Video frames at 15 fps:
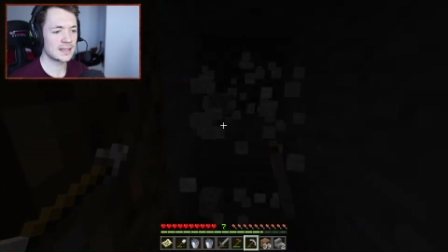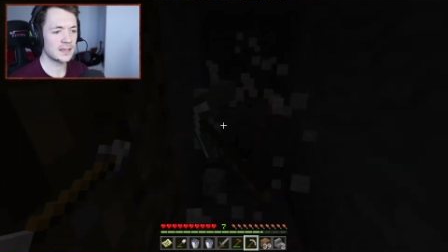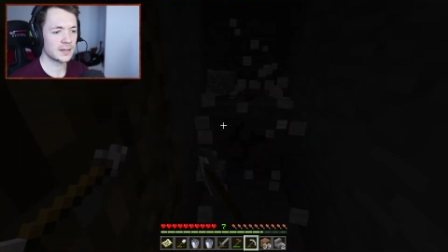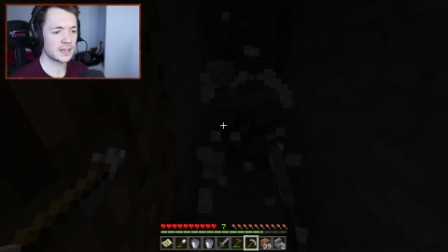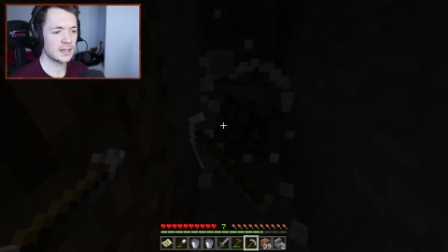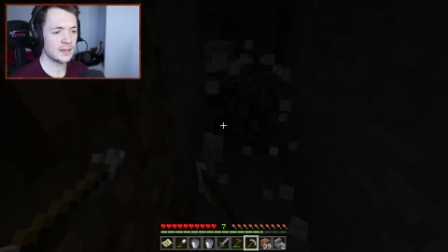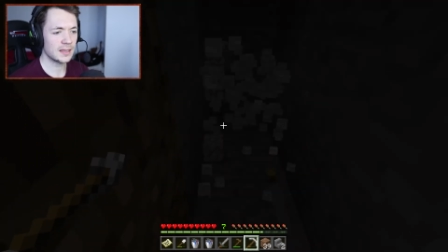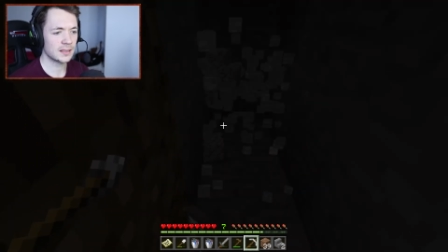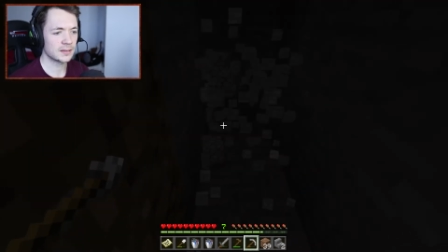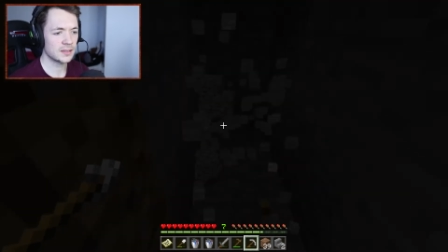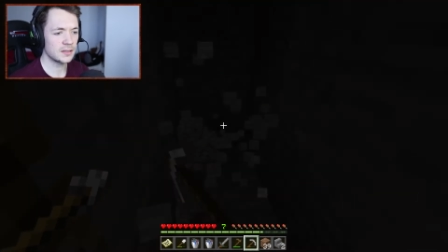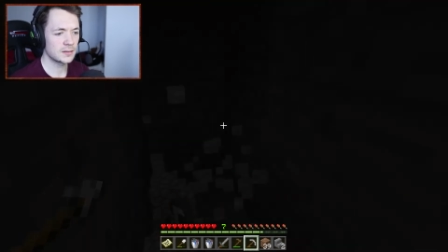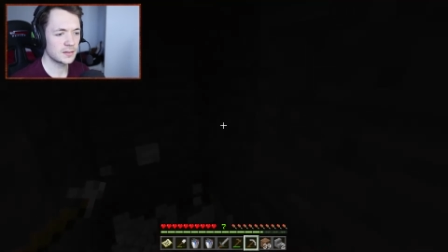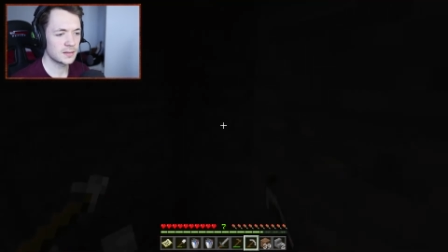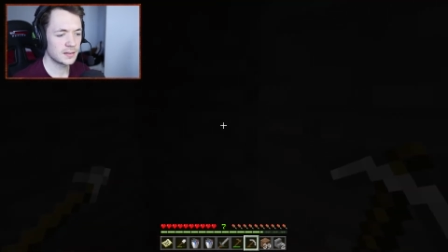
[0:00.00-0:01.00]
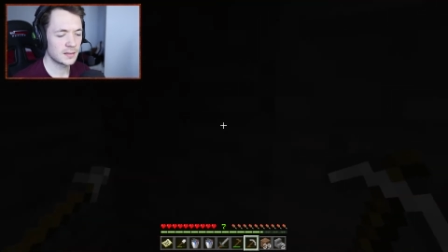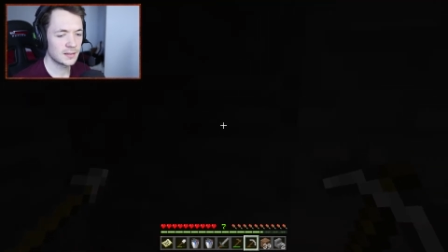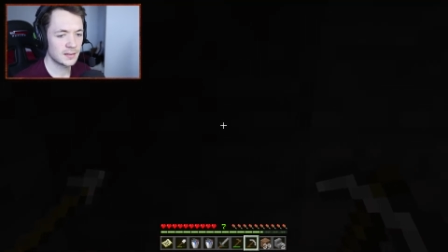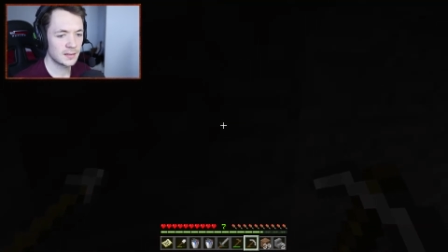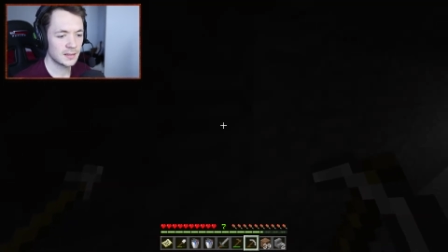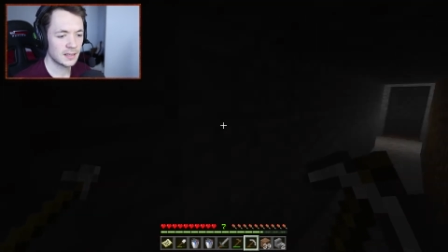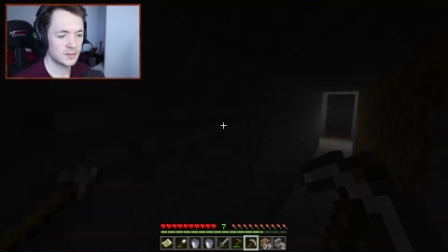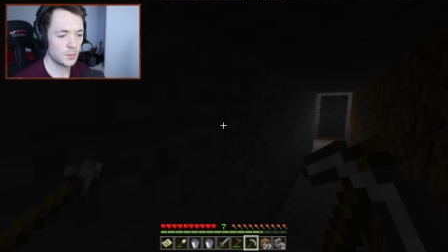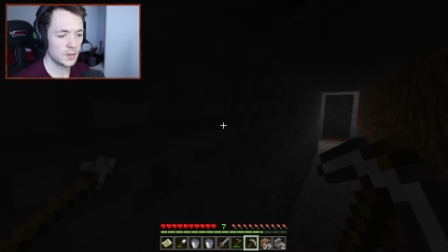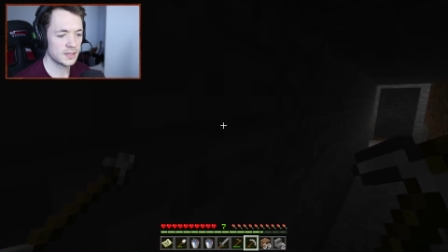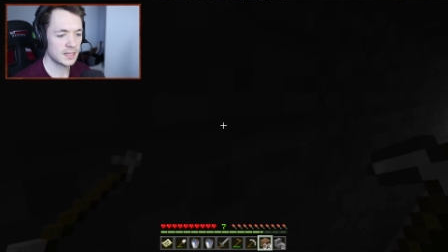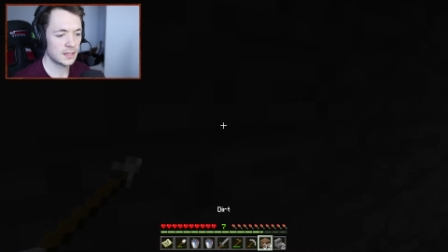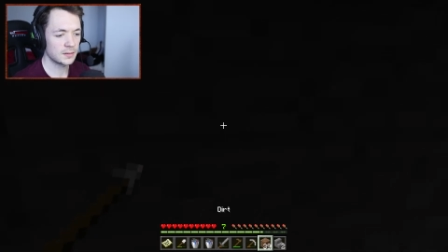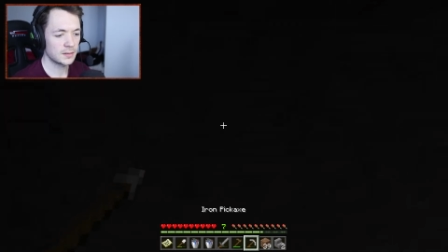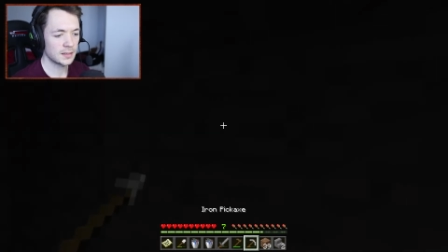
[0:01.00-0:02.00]
There you go. That'll do. That's one
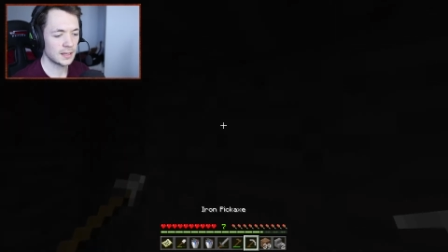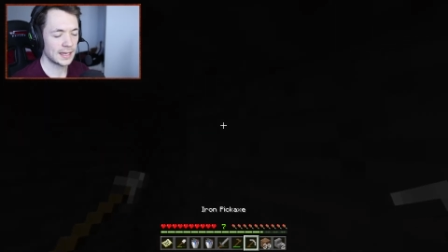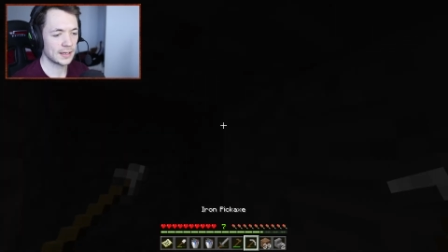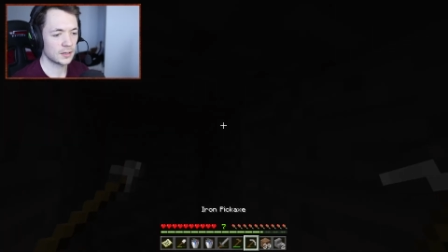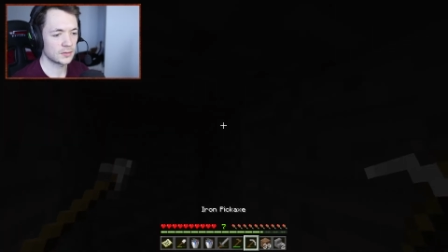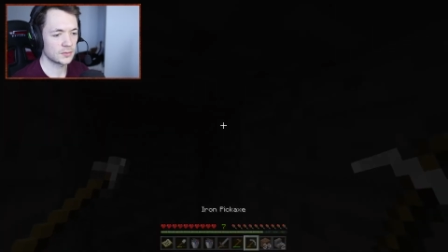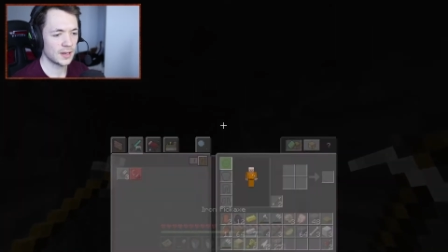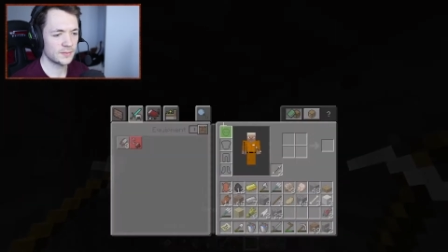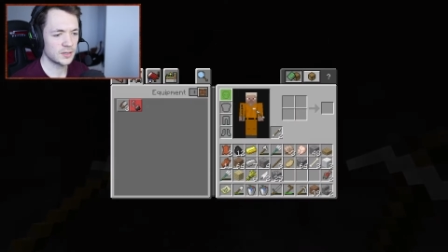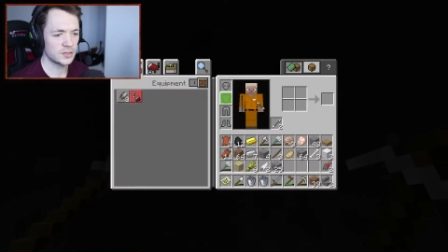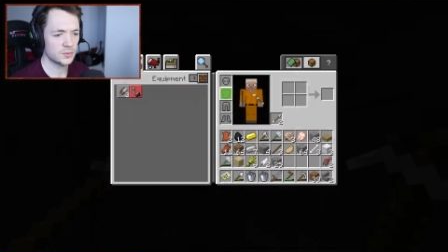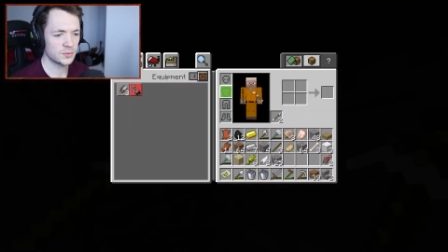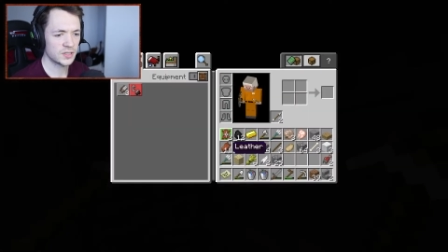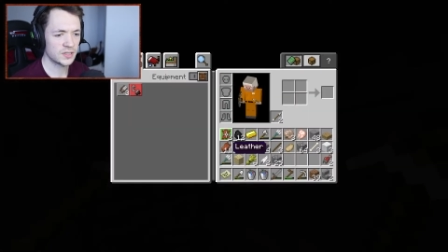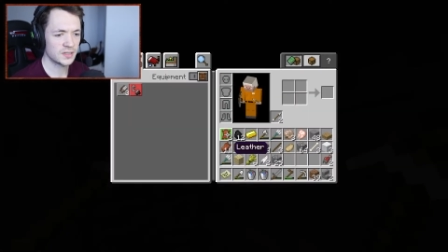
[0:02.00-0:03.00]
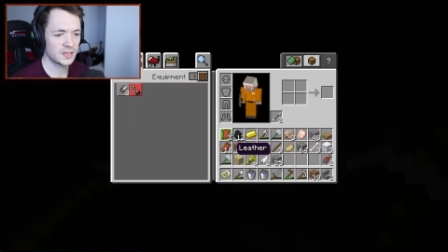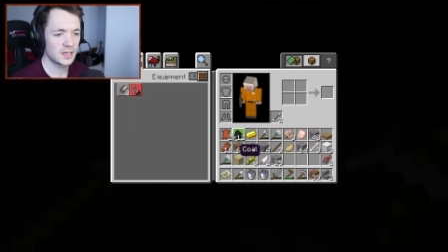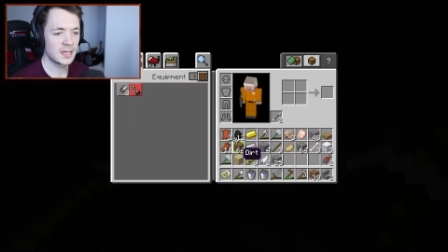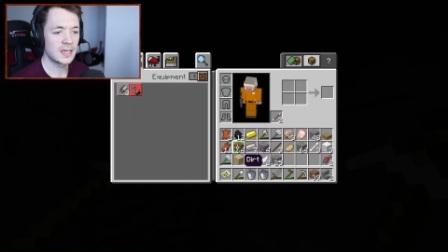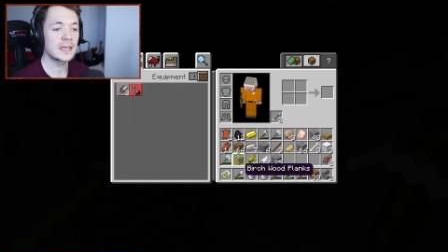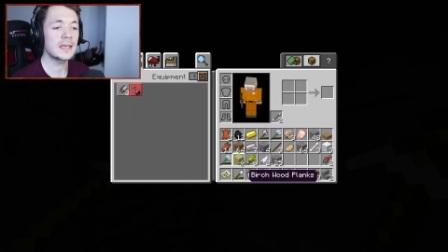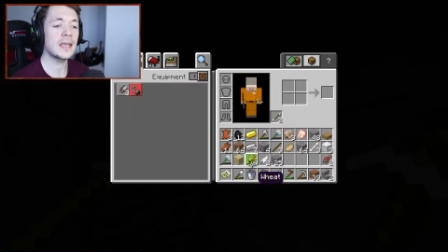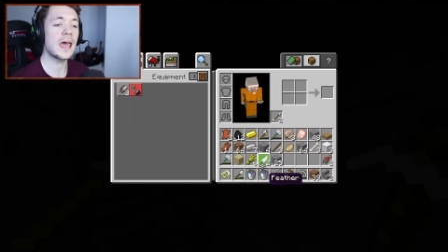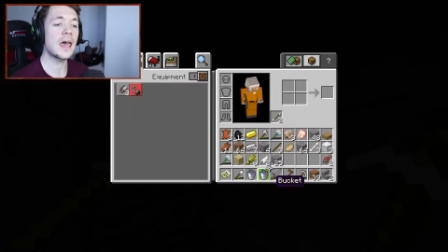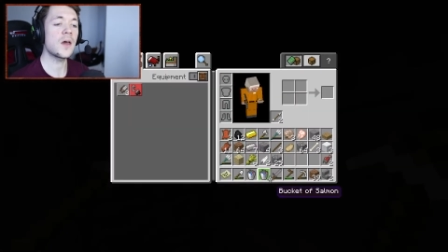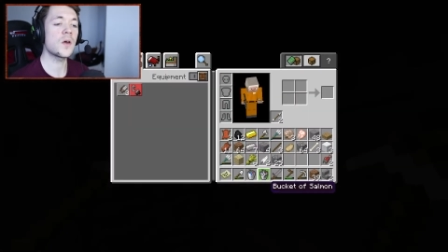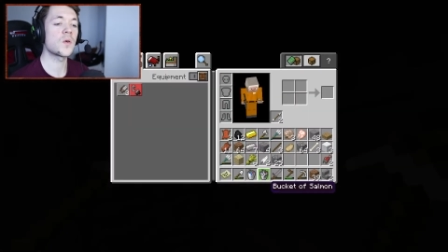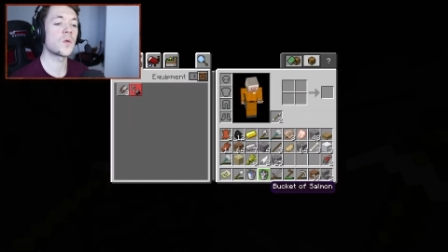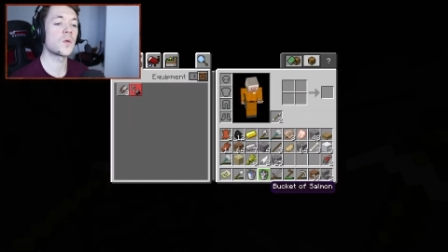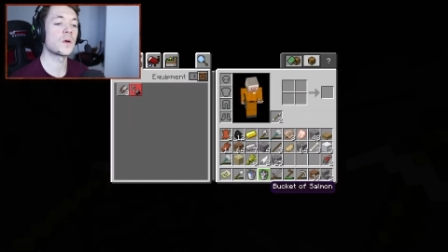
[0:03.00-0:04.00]
down. Hang on. Do I have any torches?
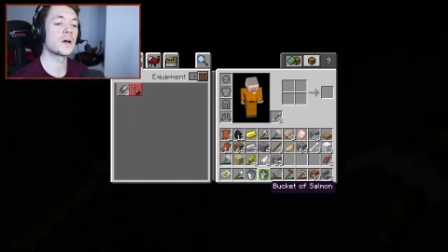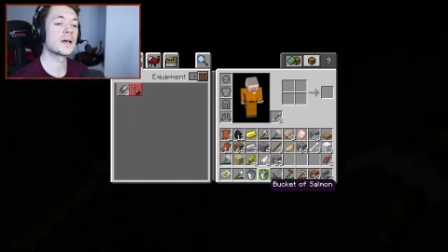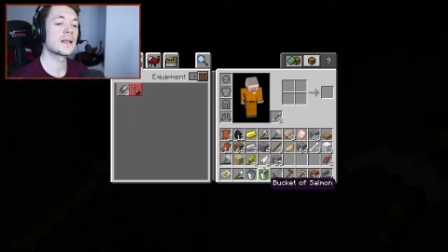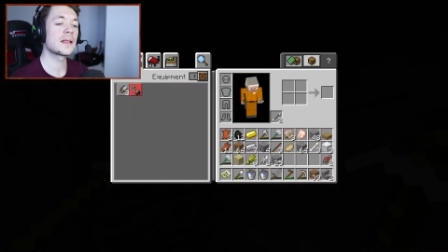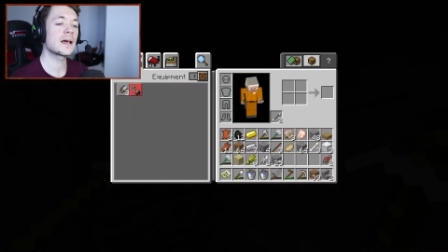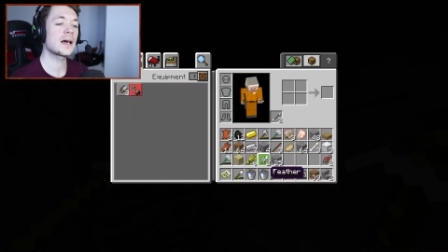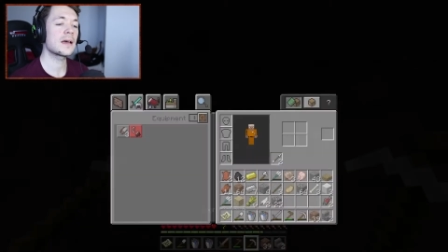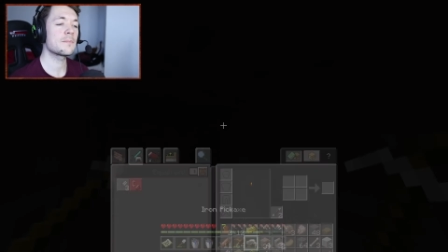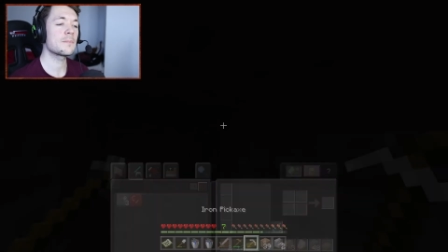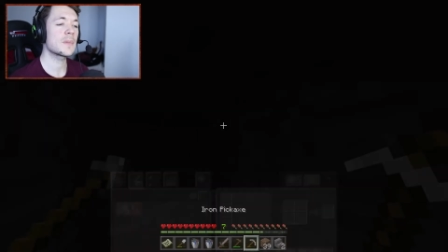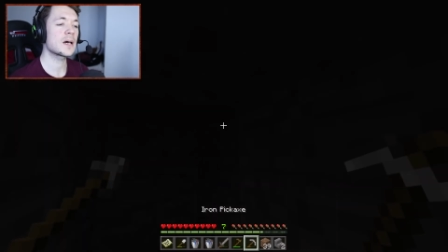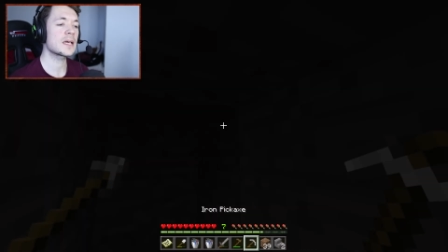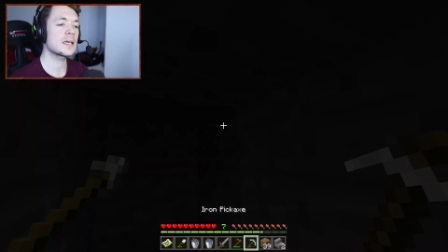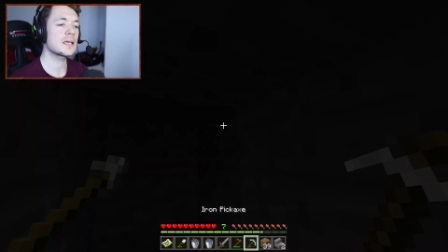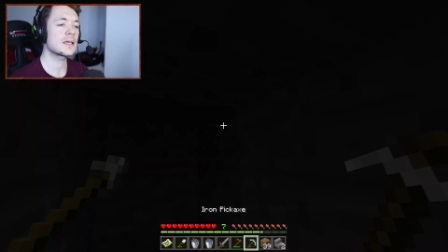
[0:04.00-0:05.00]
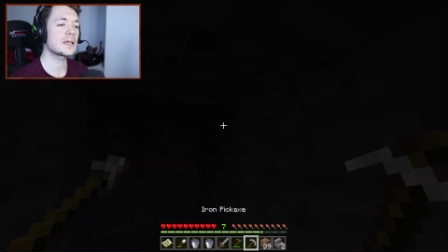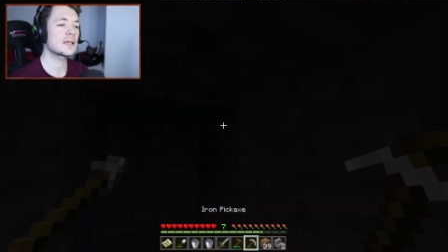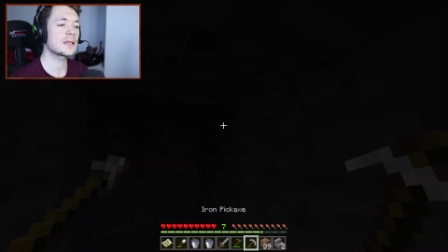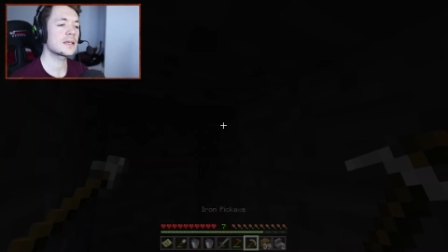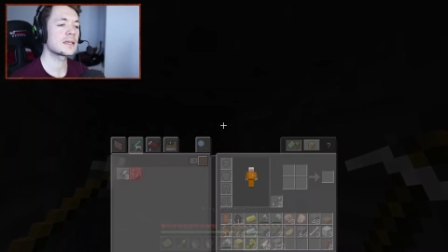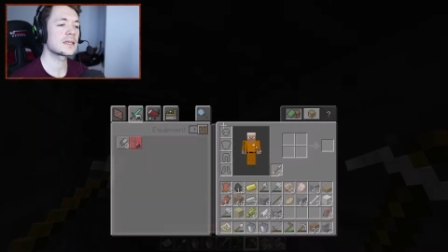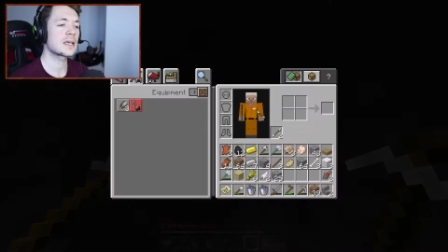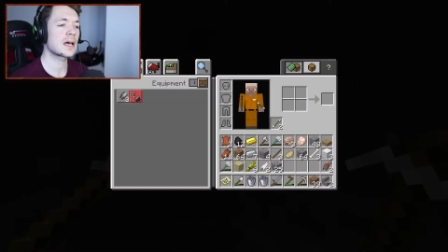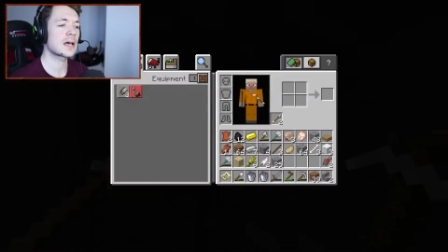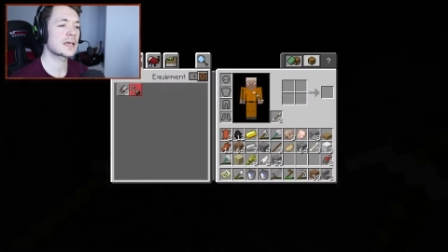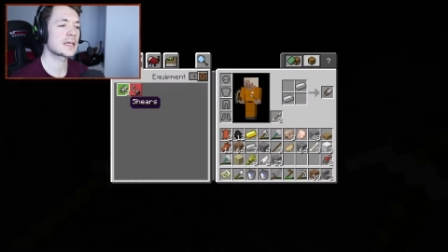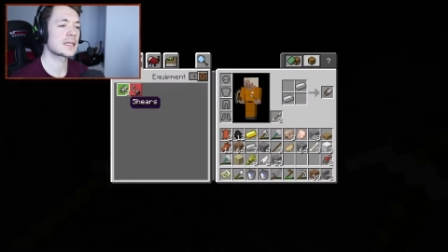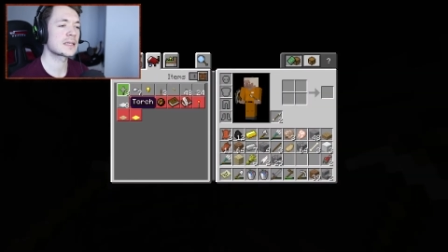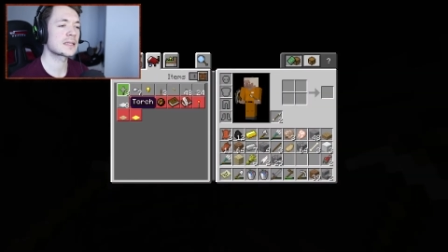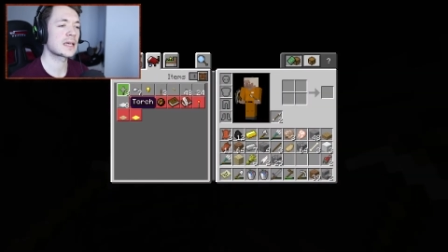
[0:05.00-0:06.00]
No. I might die
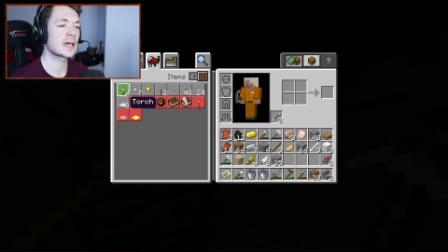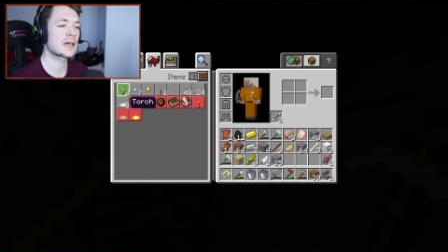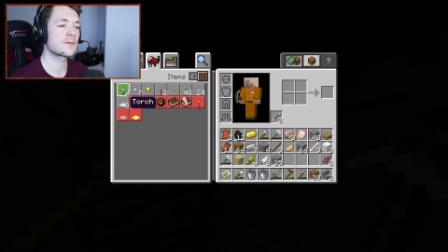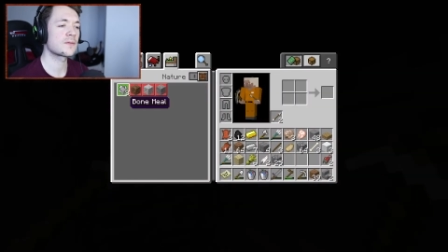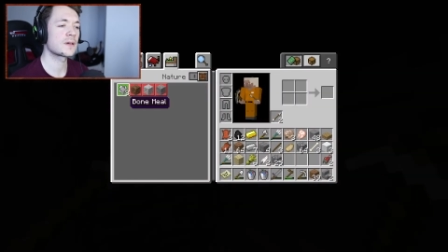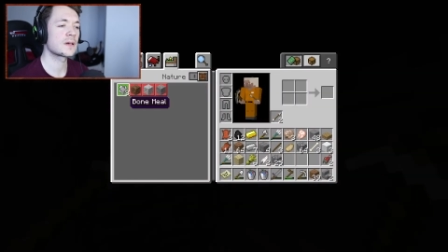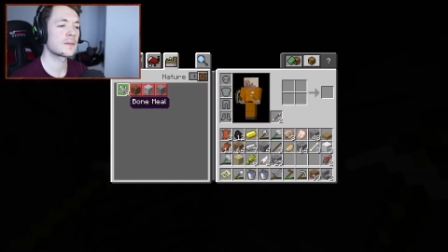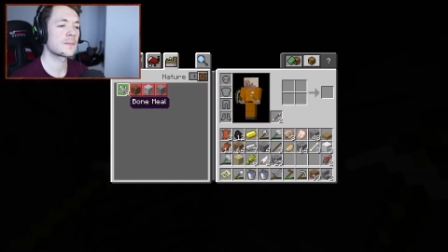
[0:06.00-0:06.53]
in this cave.